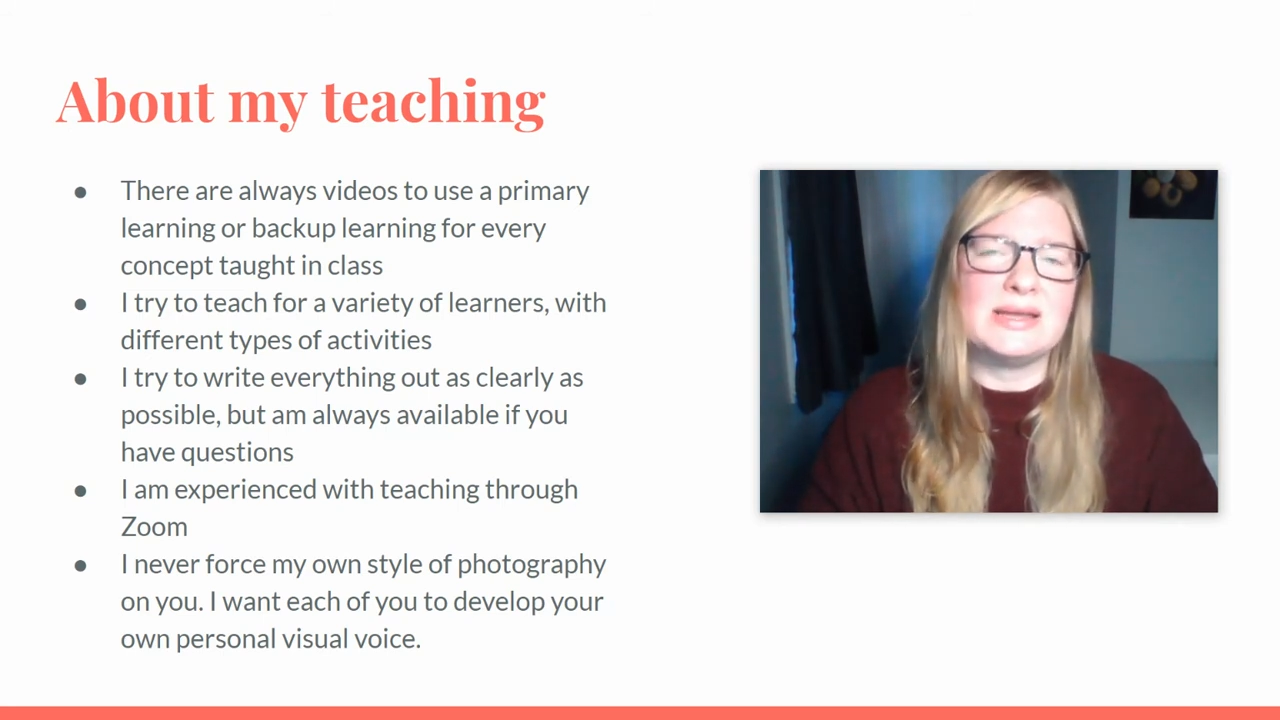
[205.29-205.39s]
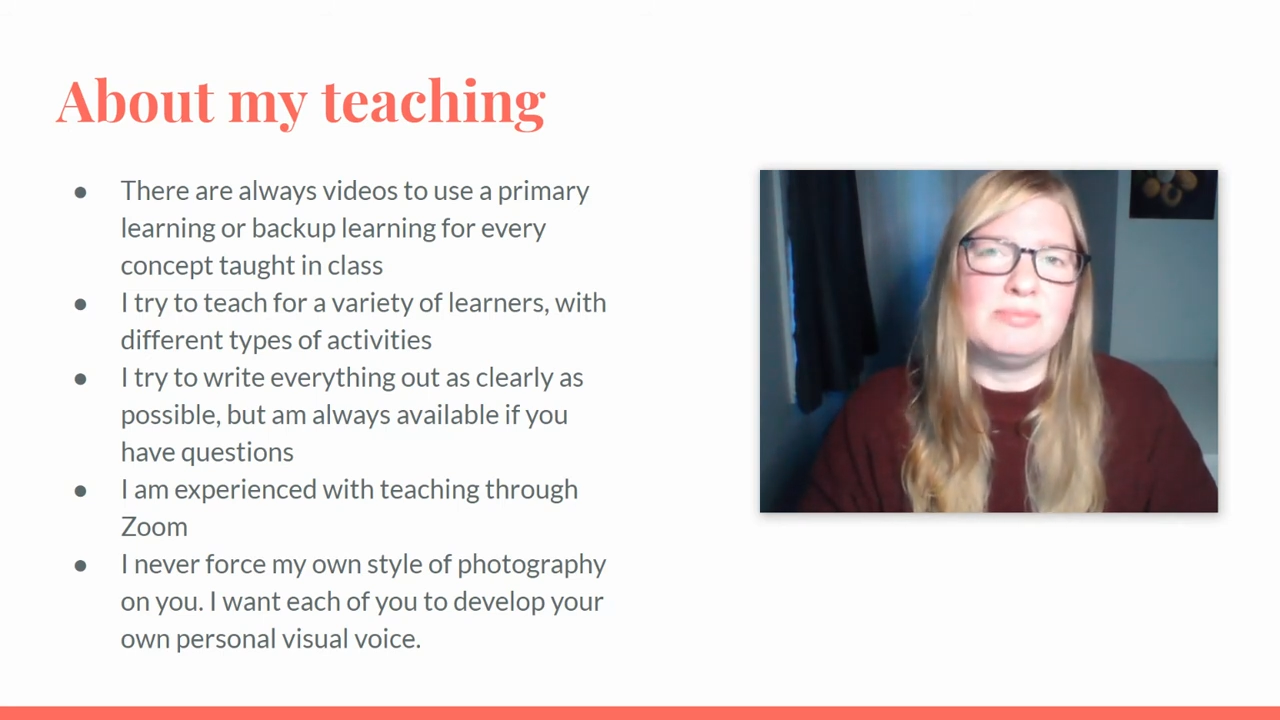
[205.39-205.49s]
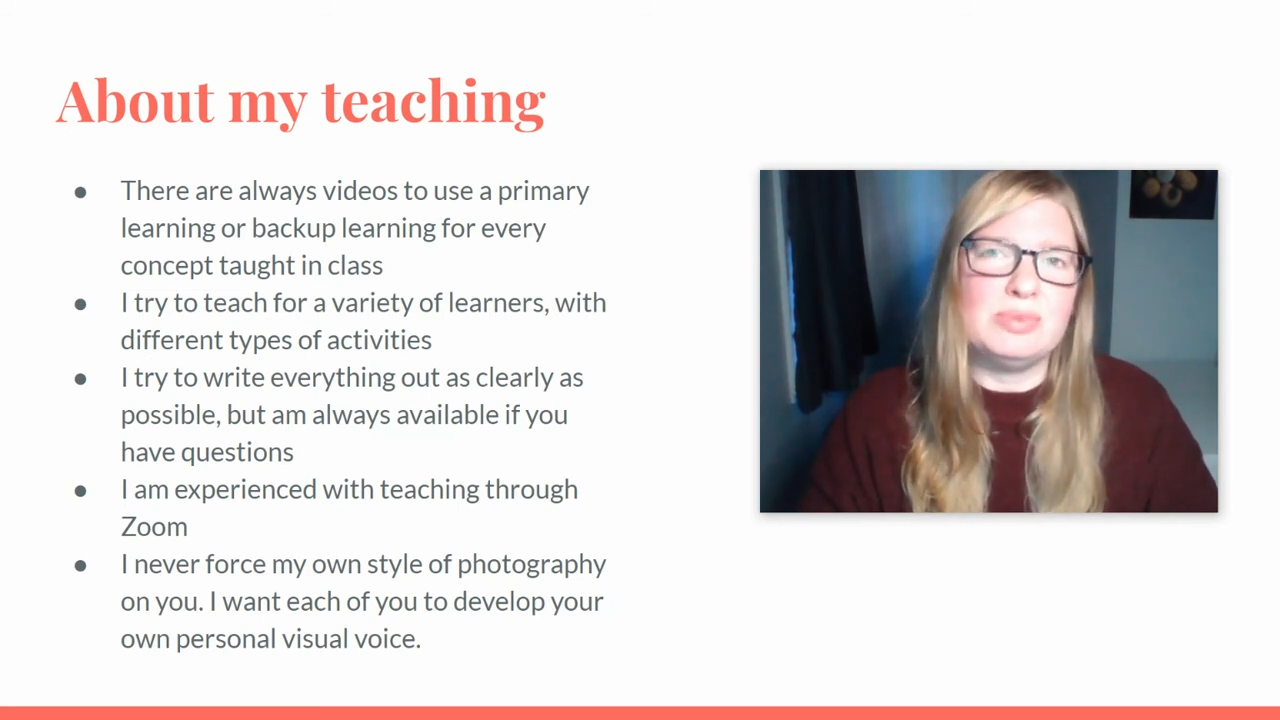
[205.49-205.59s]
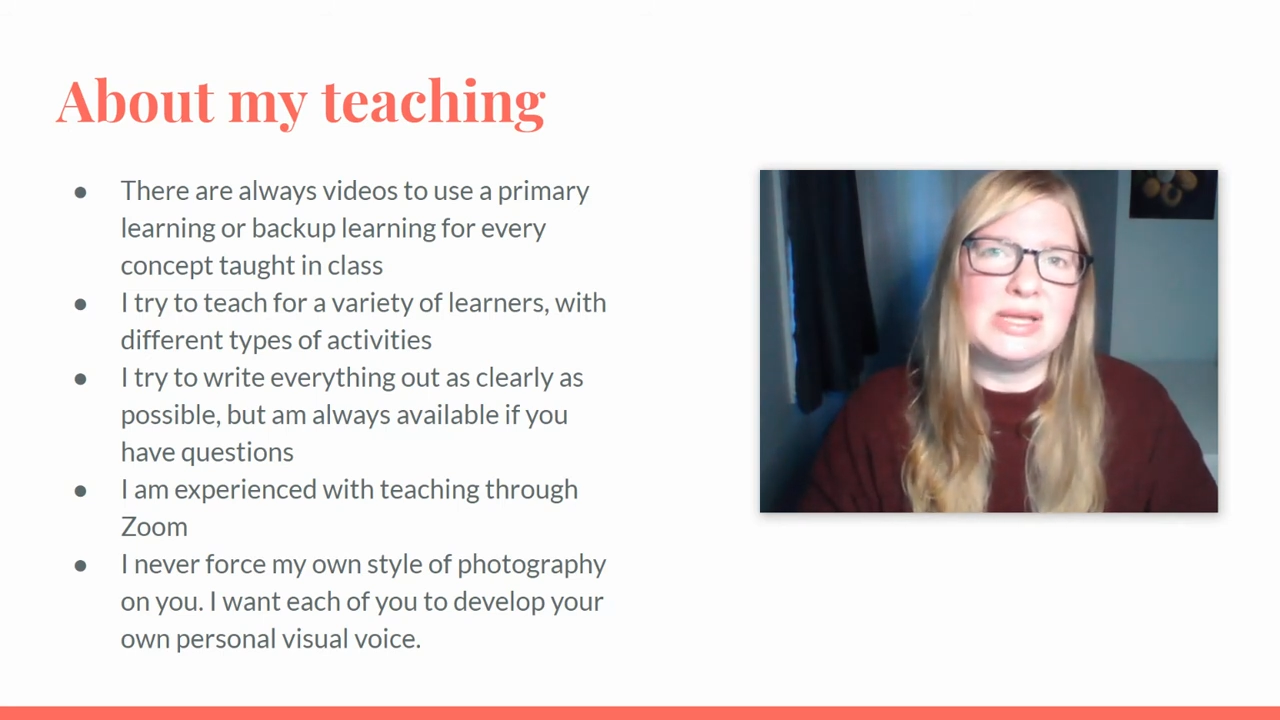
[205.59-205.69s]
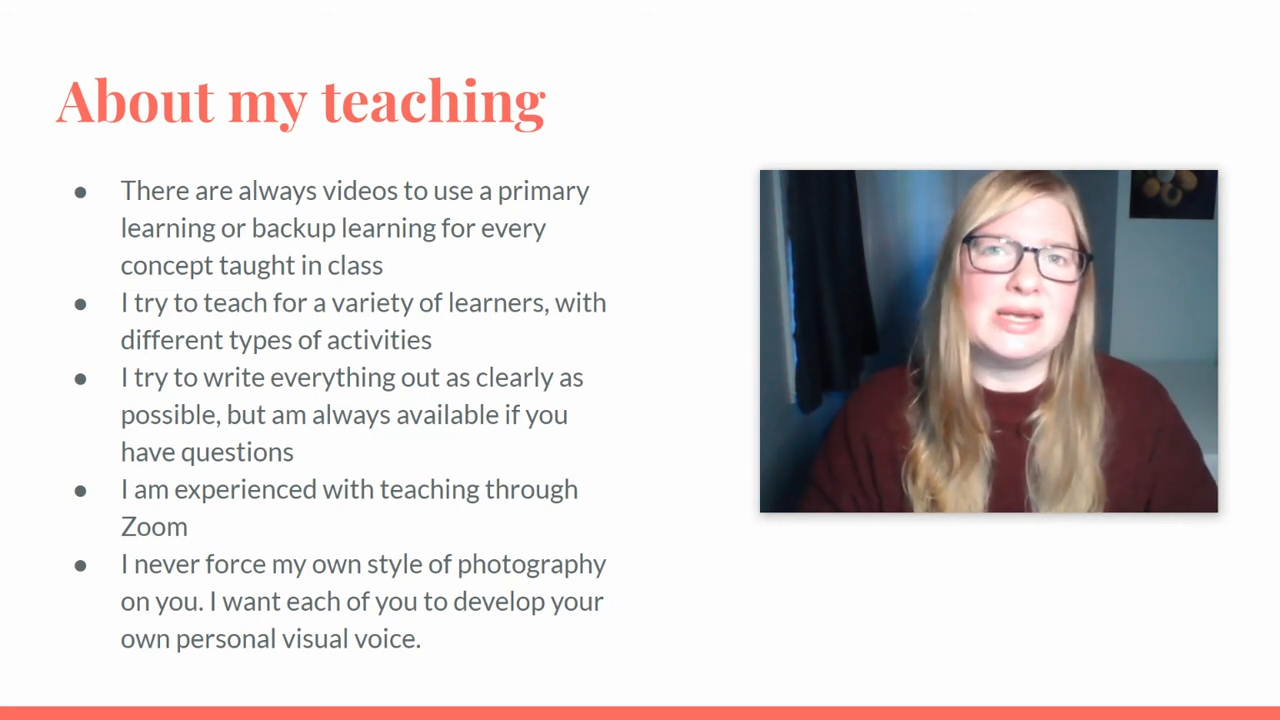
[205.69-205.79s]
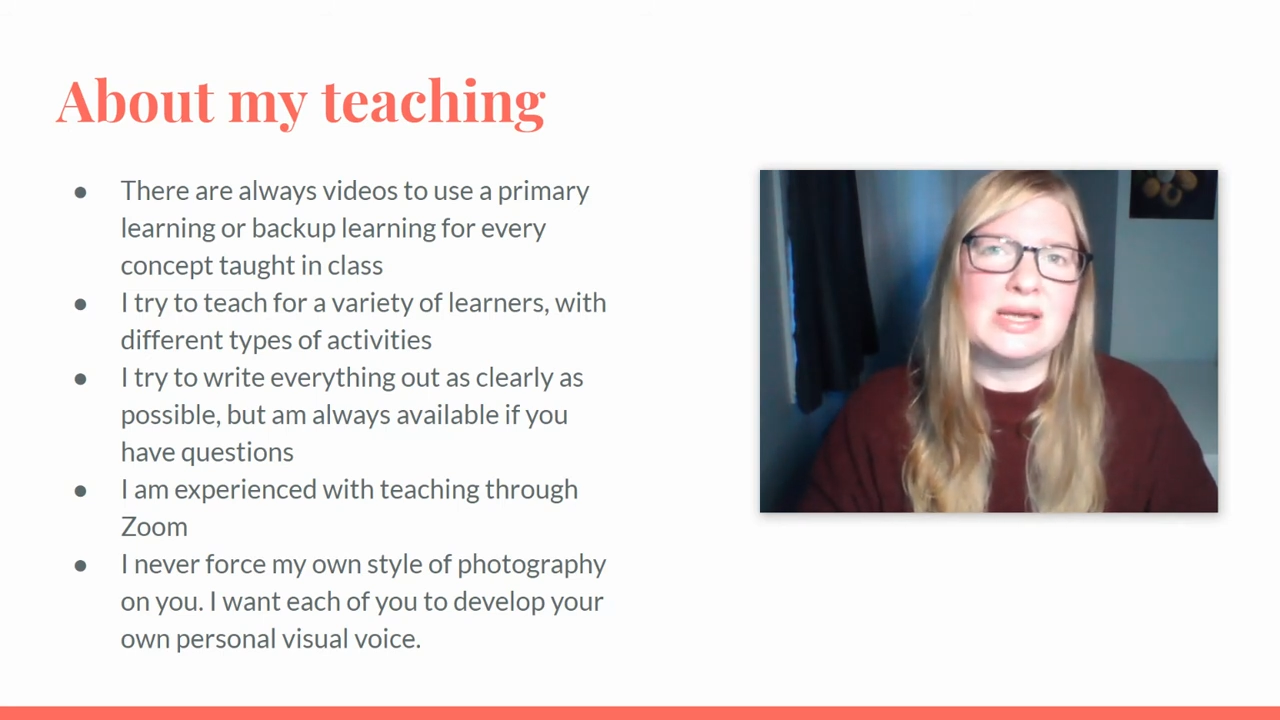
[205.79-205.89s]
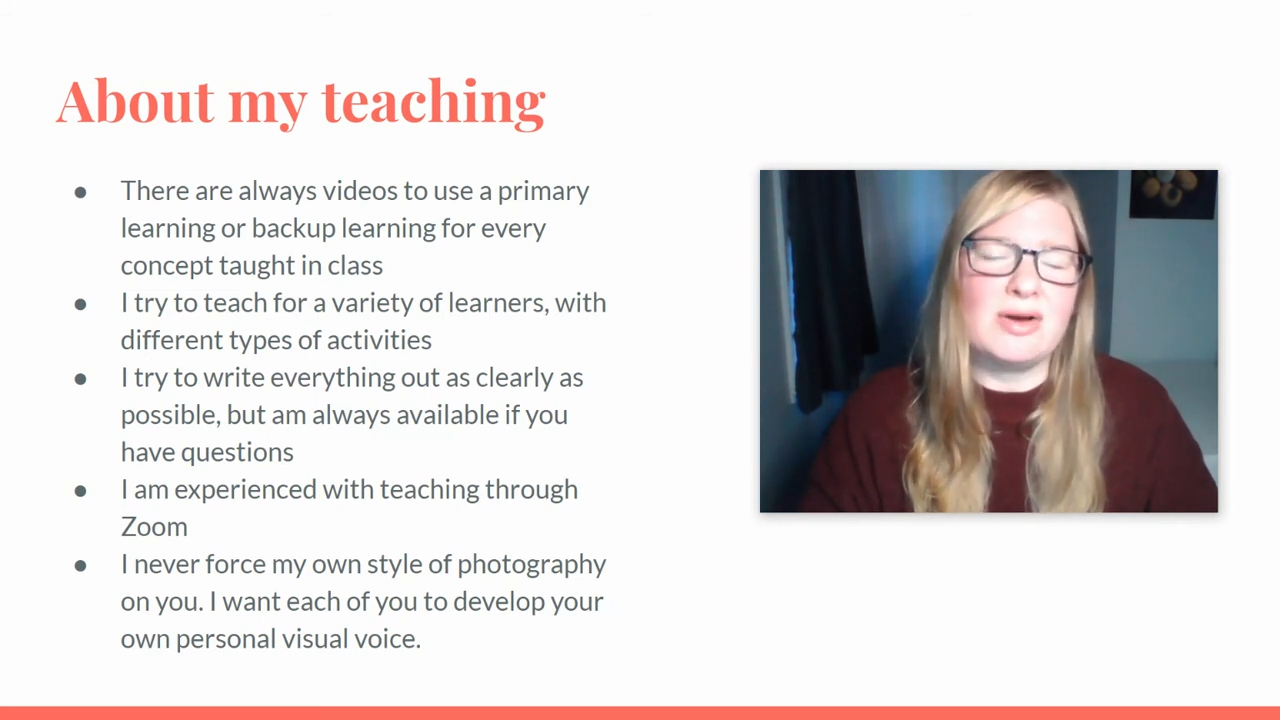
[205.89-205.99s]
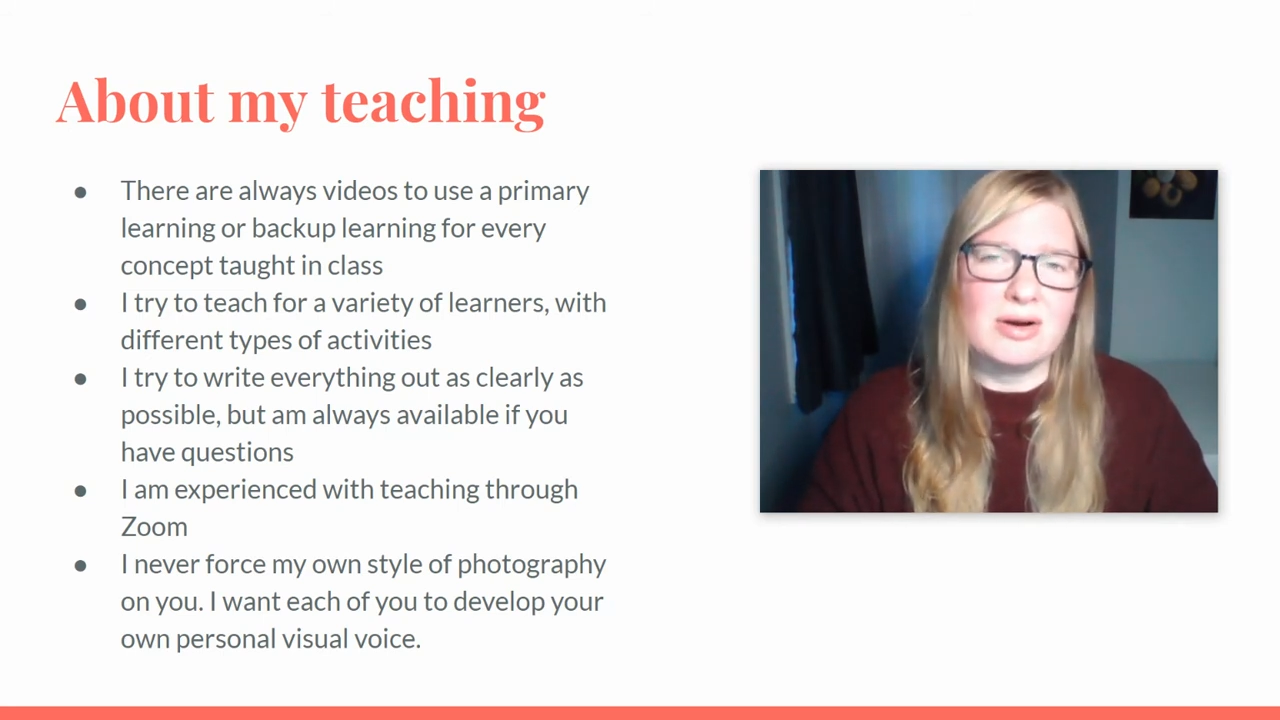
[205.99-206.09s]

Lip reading: in being an